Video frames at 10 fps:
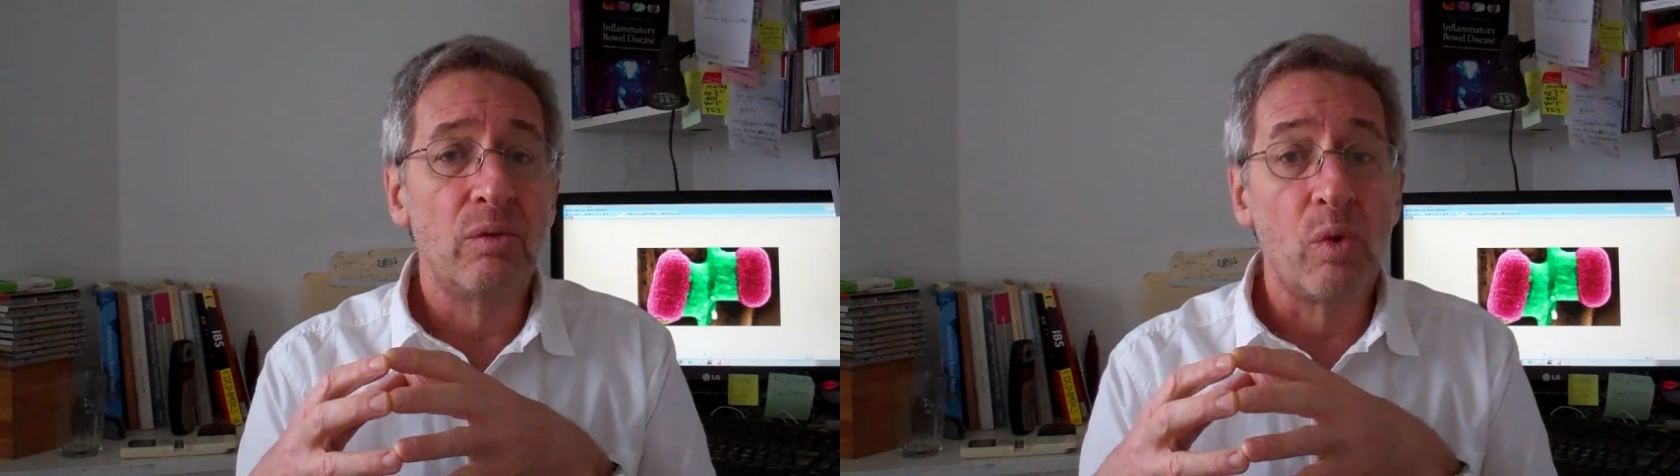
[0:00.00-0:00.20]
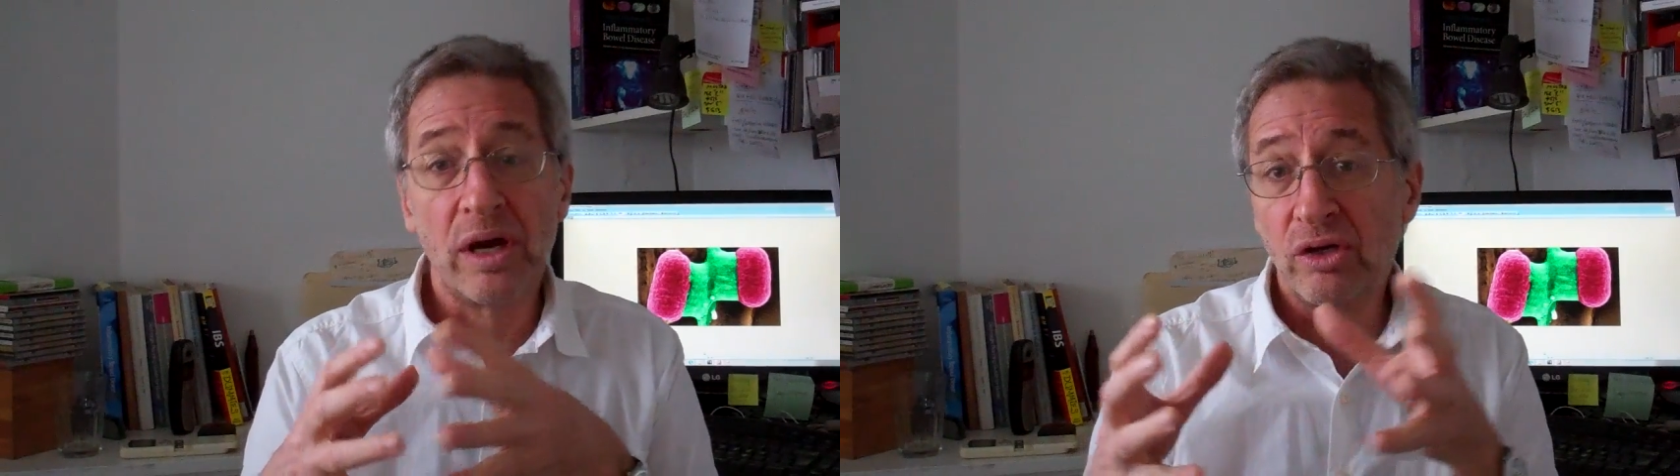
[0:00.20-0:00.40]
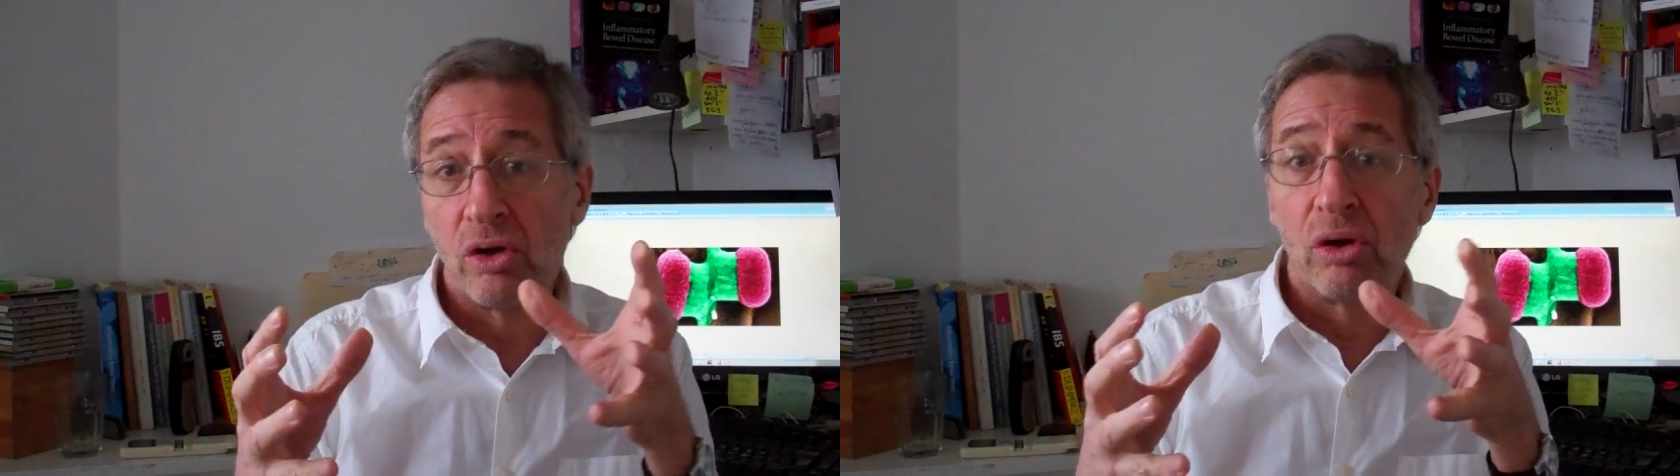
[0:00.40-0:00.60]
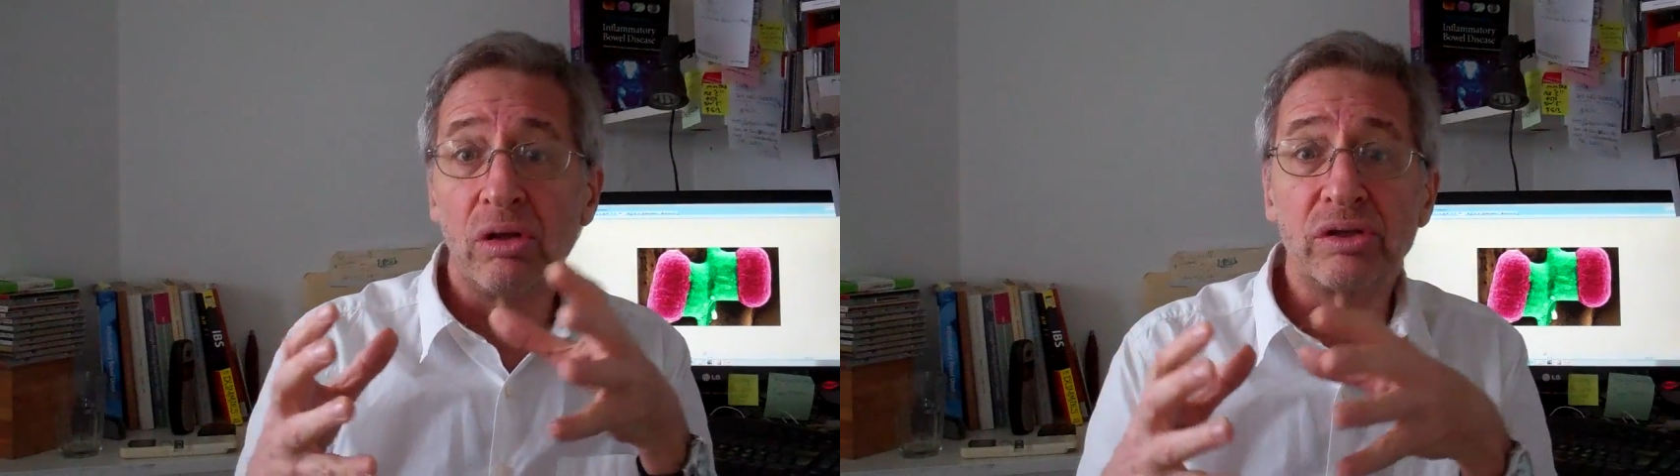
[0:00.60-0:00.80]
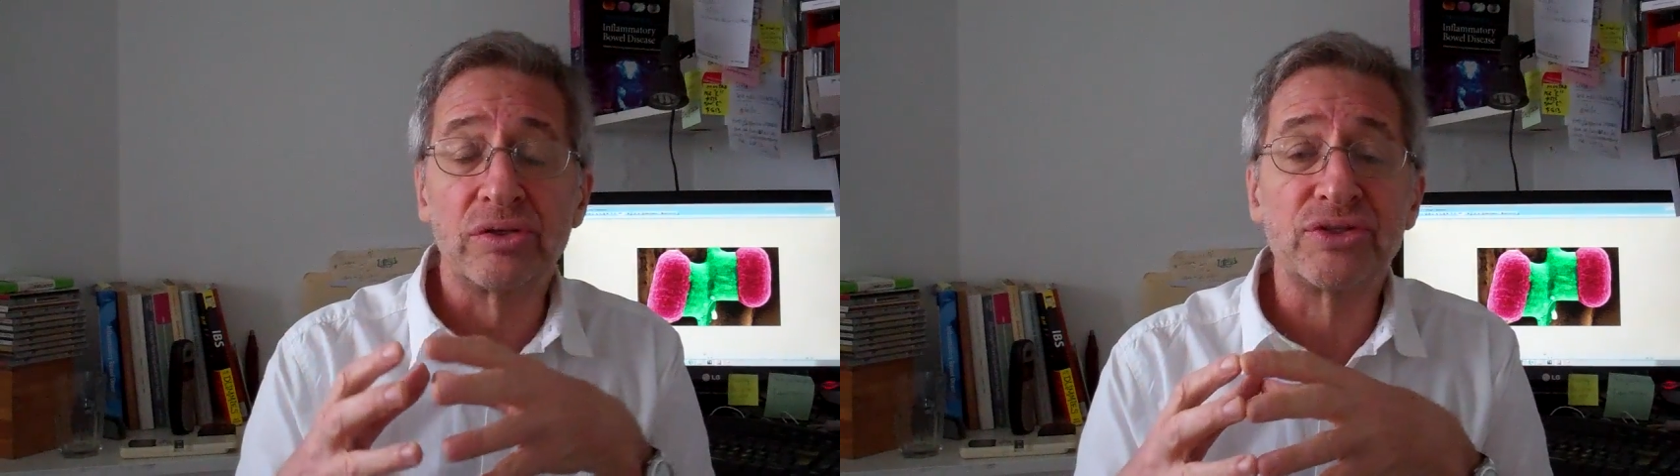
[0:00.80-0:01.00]
one
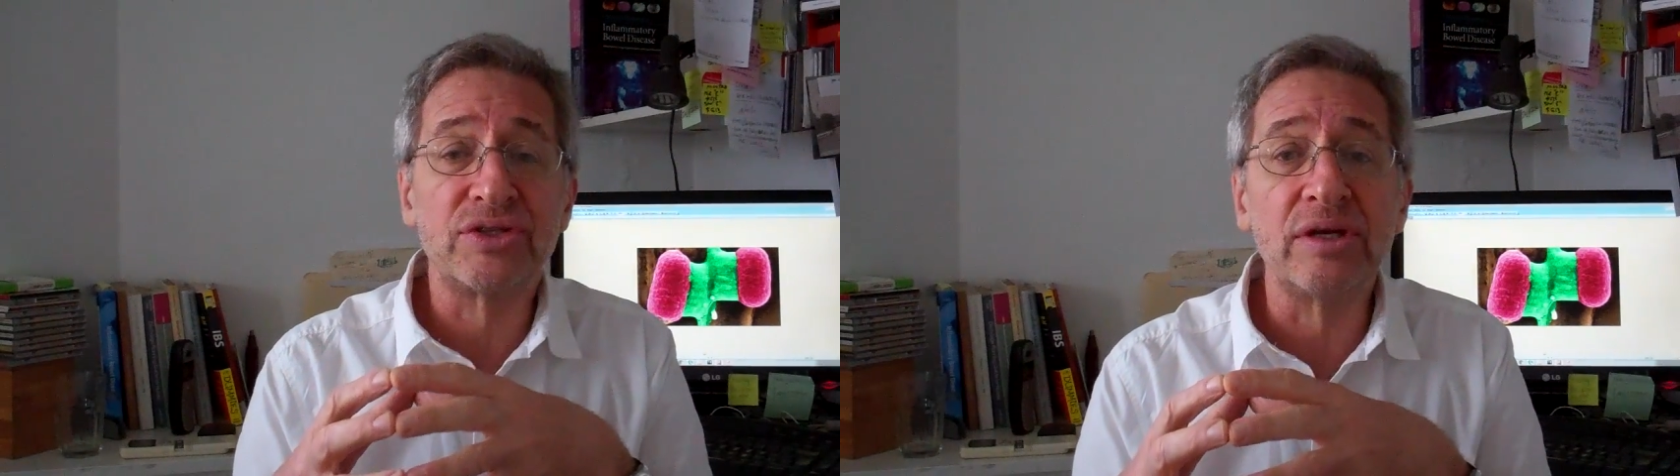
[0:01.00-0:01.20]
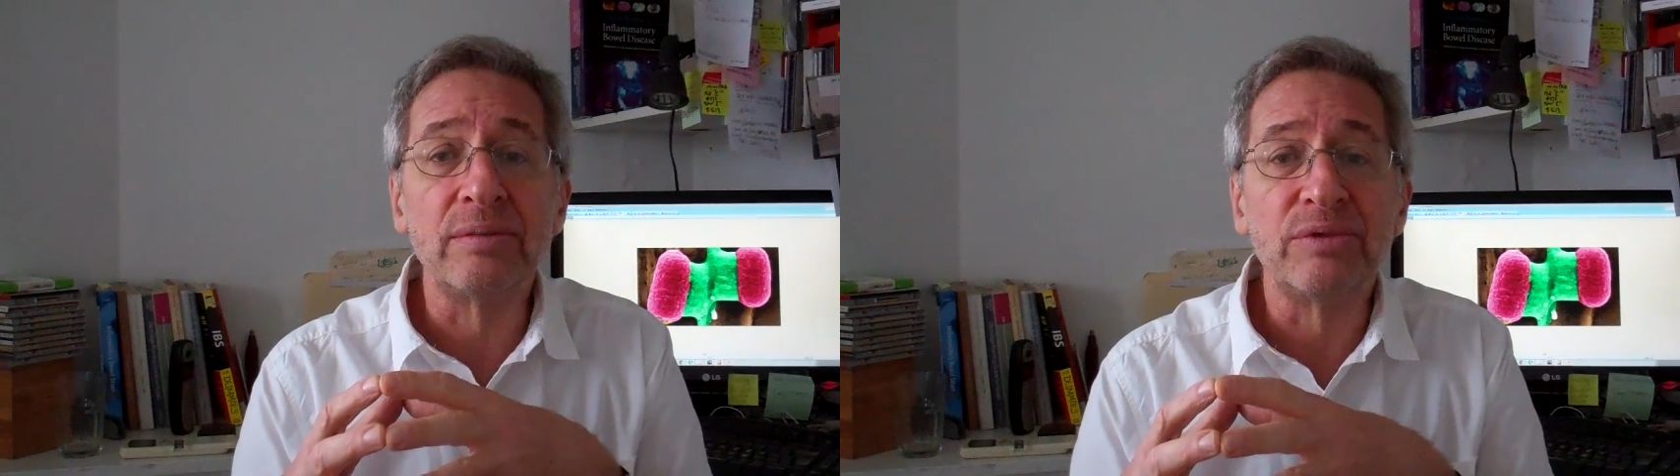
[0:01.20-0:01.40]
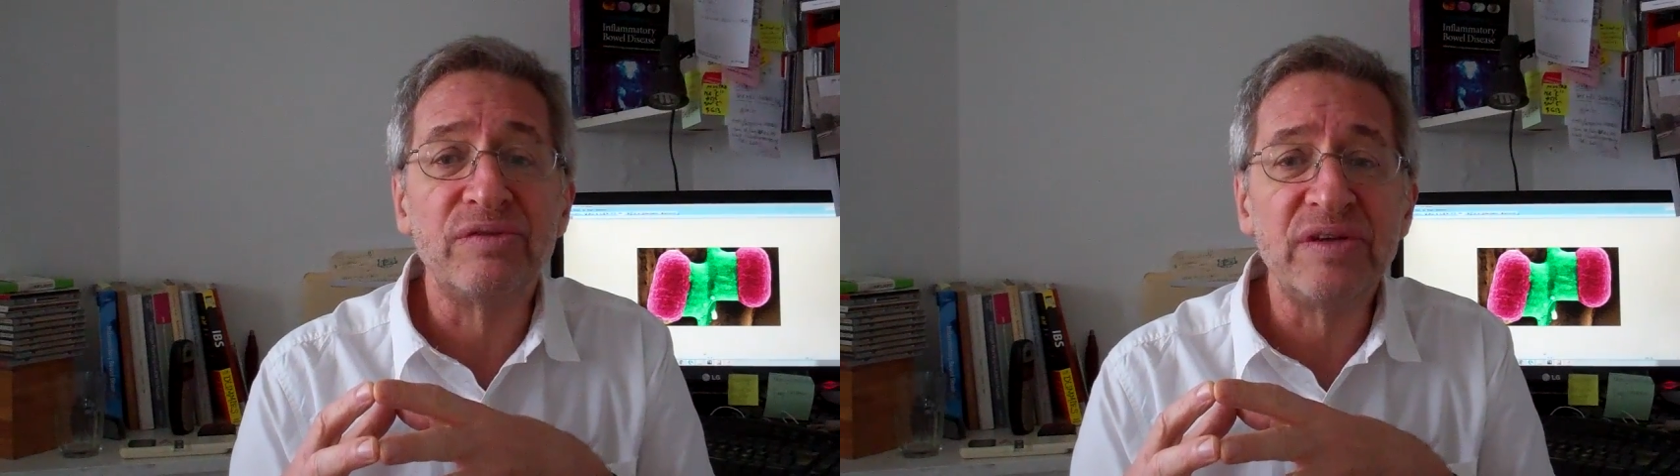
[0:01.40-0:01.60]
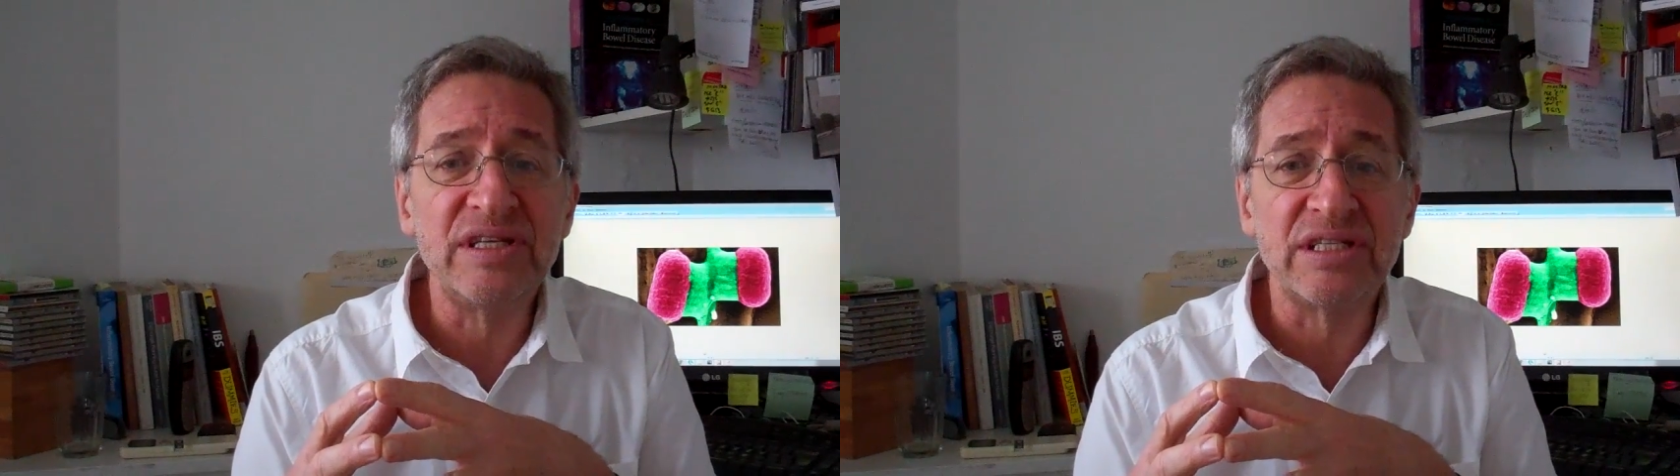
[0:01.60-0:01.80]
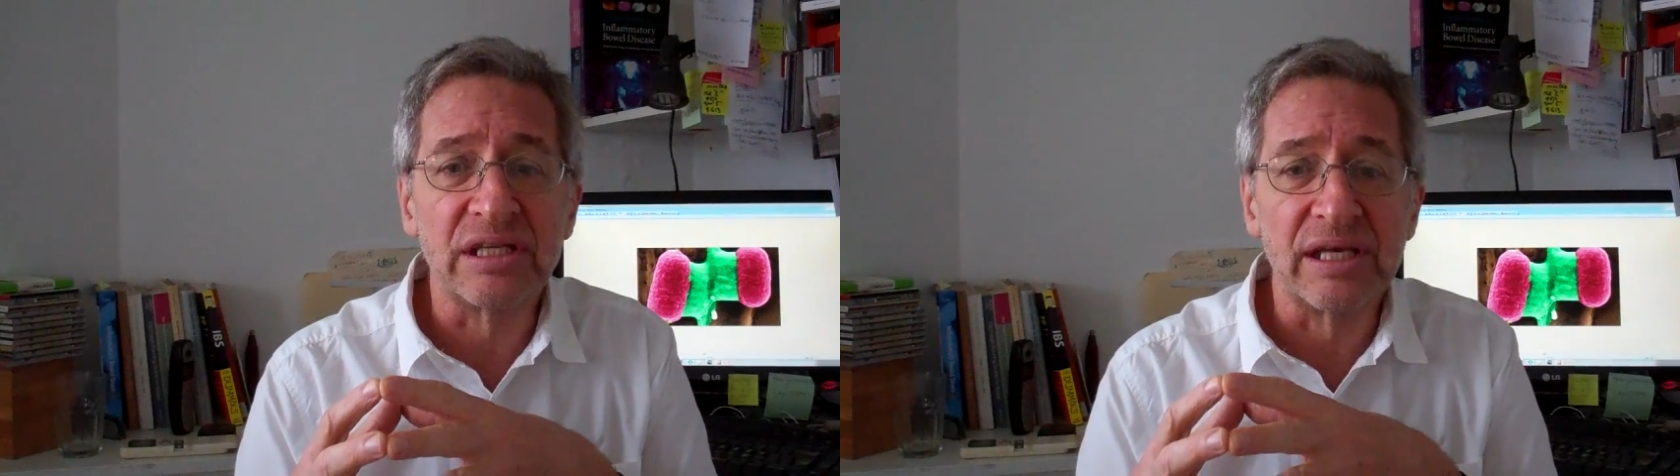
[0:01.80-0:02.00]
called Clostridium
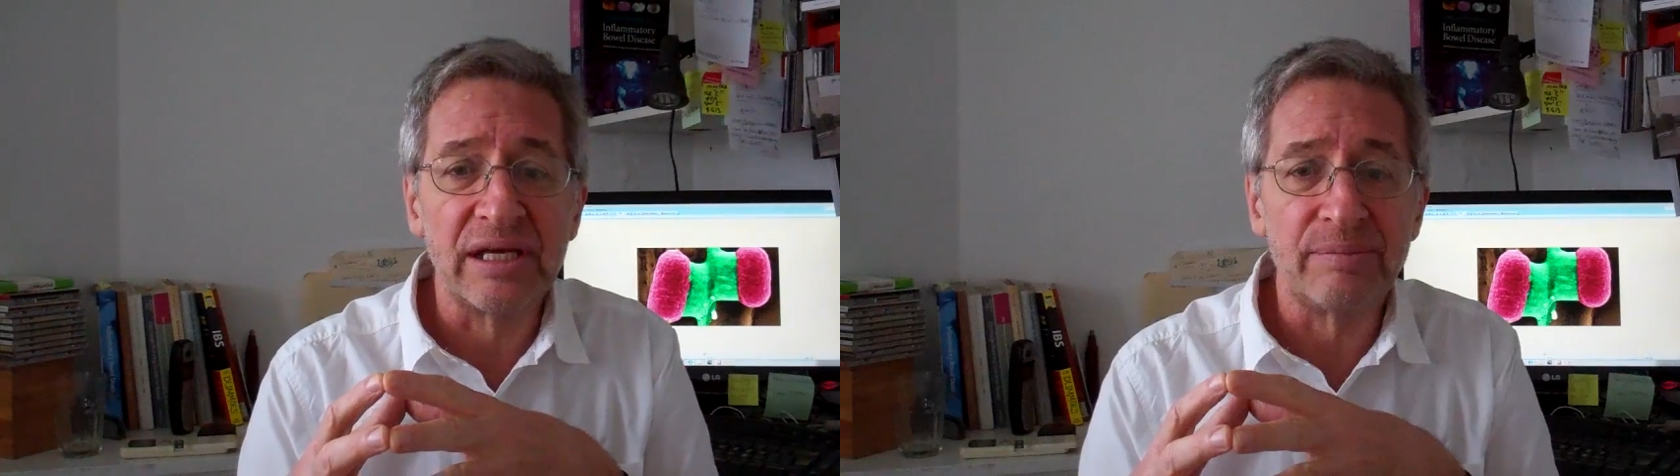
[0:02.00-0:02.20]
difficile,